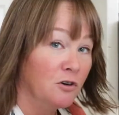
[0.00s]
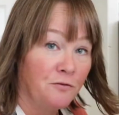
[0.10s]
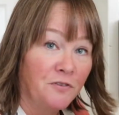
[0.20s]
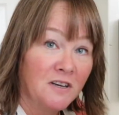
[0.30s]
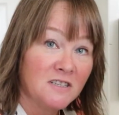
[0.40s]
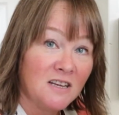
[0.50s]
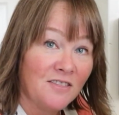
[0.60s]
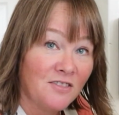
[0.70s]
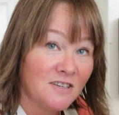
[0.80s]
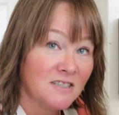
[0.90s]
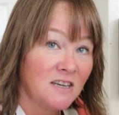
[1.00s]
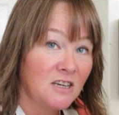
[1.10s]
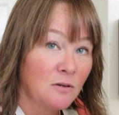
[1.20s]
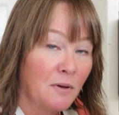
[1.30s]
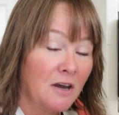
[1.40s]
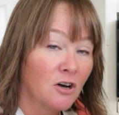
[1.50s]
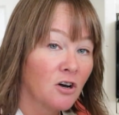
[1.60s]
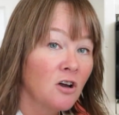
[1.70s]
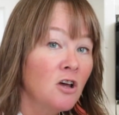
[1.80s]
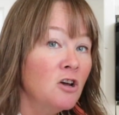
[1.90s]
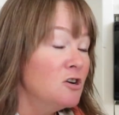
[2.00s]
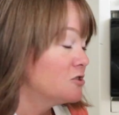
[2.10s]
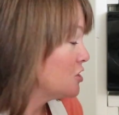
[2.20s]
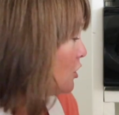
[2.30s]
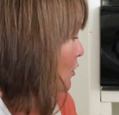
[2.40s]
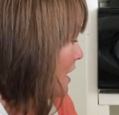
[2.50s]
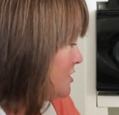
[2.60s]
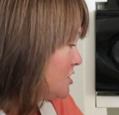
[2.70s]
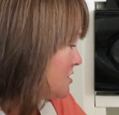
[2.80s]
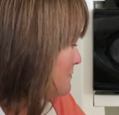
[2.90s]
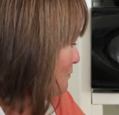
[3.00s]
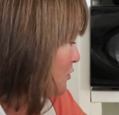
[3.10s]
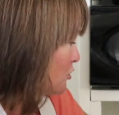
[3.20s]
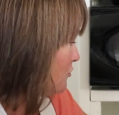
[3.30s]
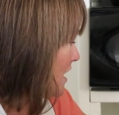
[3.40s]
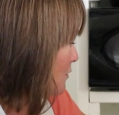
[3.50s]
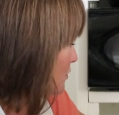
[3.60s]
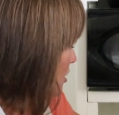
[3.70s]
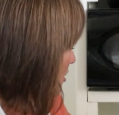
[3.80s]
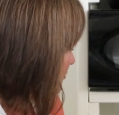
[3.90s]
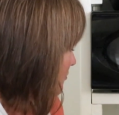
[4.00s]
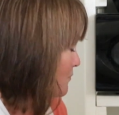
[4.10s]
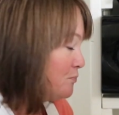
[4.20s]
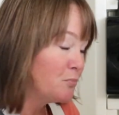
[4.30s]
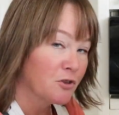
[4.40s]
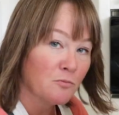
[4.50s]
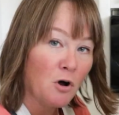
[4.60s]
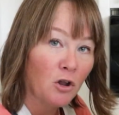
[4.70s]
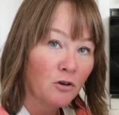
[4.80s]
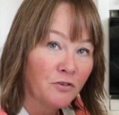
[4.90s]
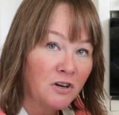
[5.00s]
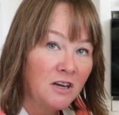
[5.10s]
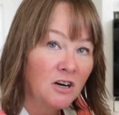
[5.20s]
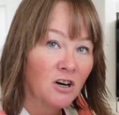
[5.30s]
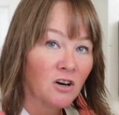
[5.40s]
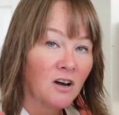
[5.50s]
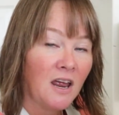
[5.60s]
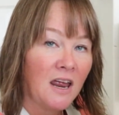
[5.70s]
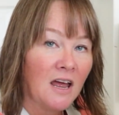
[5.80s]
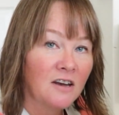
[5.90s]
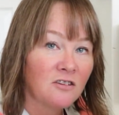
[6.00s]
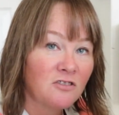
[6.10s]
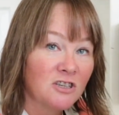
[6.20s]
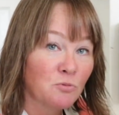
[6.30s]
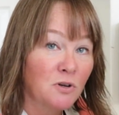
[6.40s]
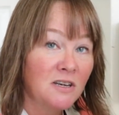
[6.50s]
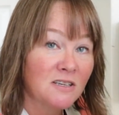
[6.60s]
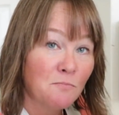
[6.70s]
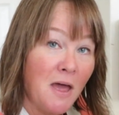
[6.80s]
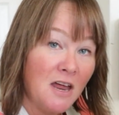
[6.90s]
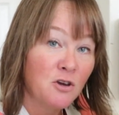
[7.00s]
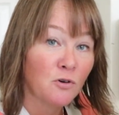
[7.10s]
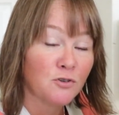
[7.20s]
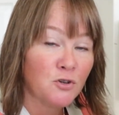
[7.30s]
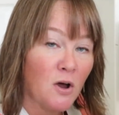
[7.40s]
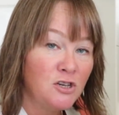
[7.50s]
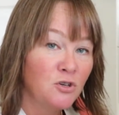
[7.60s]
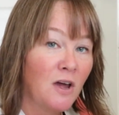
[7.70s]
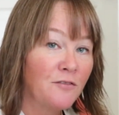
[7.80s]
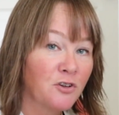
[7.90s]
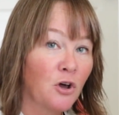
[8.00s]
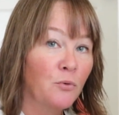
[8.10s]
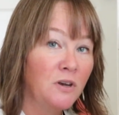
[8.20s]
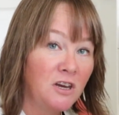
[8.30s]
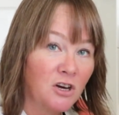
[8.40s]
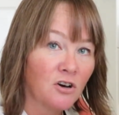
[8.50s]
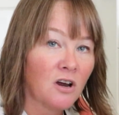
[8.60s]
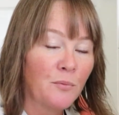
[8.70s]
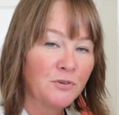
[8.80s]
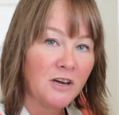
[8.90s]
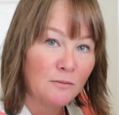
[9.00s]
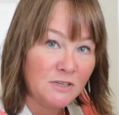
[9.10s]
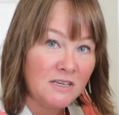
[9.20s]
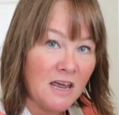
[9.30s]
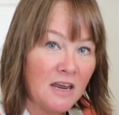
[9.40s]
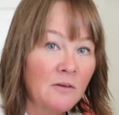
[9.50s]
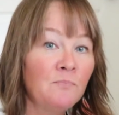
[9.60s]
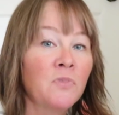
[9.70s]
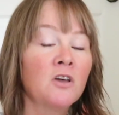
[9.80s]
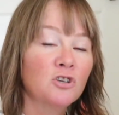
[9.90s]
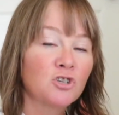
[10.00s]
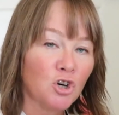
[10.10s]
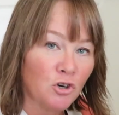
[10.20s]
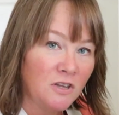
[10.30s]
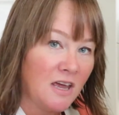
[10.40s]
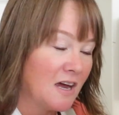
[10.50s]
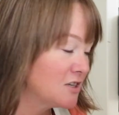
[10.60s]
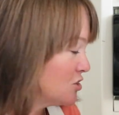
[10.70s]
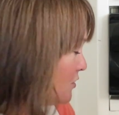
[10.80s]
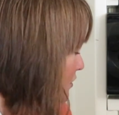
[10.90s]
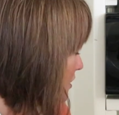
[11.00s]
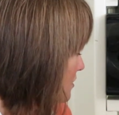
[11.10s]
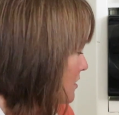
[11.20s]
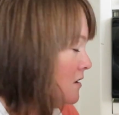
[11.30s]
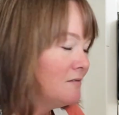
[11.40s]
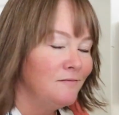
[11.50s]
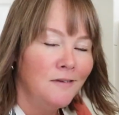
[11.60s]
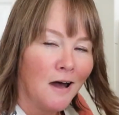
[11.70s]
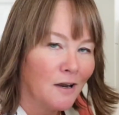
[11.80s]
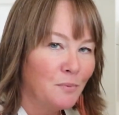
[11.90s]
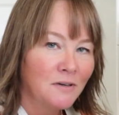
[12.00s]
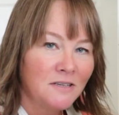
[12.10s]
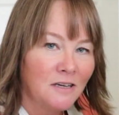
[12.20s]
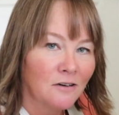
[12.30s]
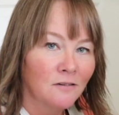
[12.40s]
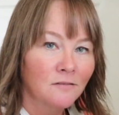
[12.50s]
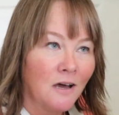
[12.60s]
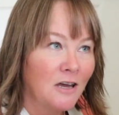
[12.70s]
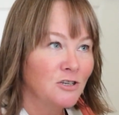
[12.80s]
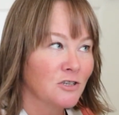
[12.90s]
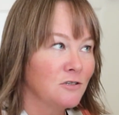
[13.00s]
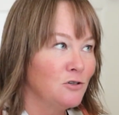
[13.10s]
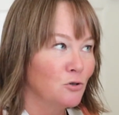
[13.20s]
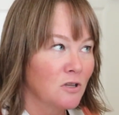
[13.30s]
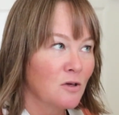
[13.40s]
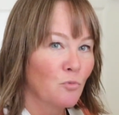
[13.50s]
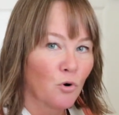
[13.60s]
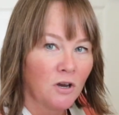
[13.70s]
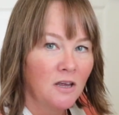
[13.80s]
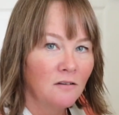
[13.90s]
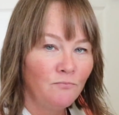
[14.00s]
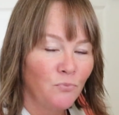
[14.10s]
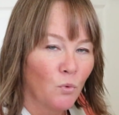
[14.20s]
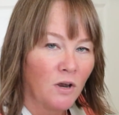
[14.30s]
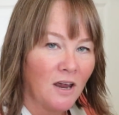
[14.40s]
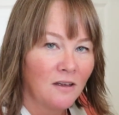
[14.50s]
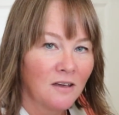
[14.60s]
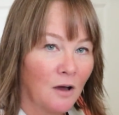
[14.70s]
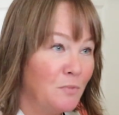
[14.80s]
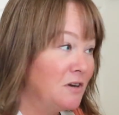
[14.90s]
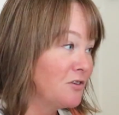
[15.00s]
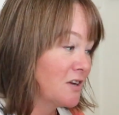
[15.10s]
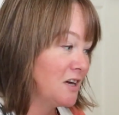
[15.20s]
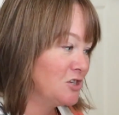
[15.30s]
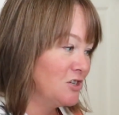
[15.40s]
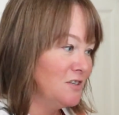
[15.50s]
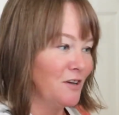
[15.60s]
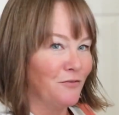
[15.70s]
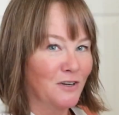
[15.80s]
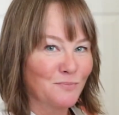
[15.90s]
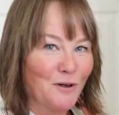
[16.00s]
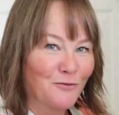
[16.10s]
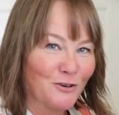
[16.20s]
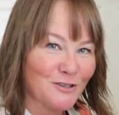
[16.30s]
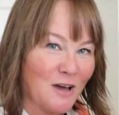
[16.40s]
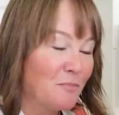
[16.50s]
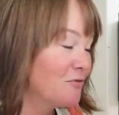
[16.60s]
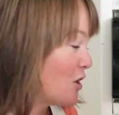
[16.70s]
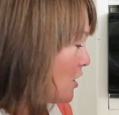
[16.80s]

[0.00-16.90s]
could fit in this incubator. So I just turned that one off, put them all over here, and this one is manual, so I do have to go in here a couple times a day, turn the eggs over, not a big deal. I just do it in the morning when I come into the kitchen to fix my first cup of